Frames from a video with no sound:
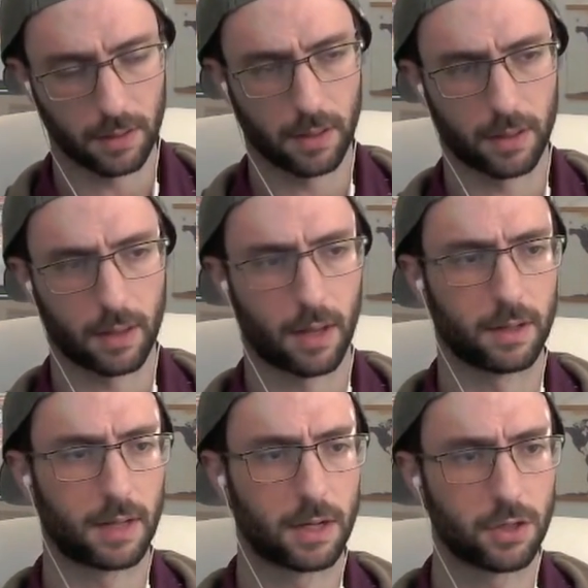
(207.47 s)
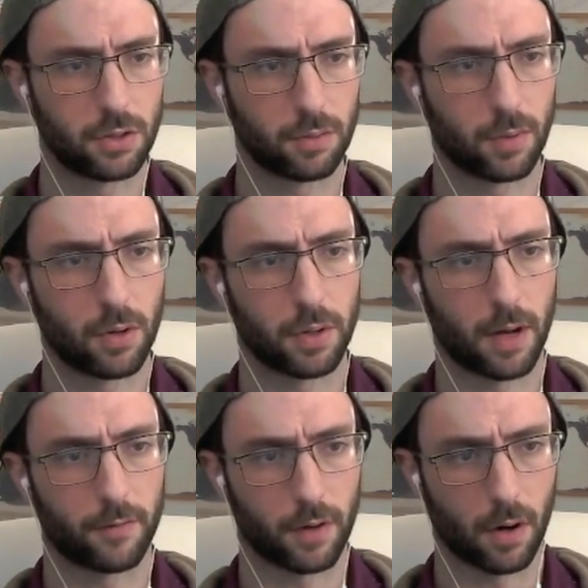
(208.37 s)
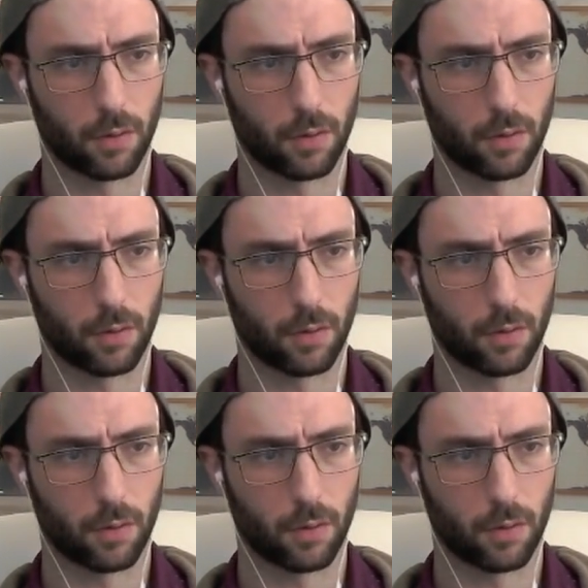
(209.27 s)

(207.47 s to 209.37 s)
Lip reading: like that. It catches your opponent off guard.